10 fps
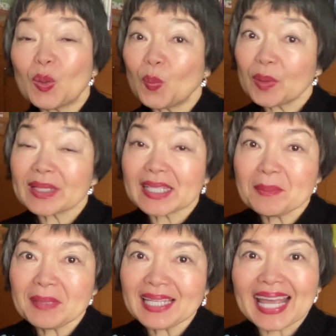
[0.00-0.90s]
Well,
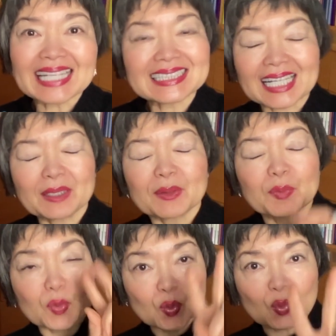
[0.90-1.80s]
kimi has got
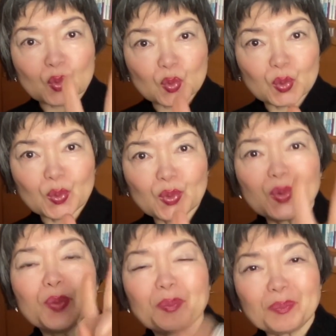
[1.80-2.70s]

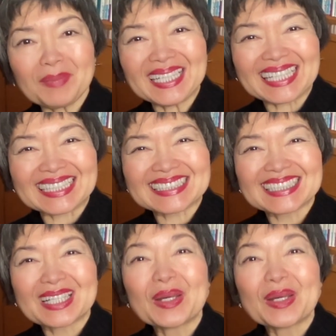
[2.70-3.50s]
two meanings.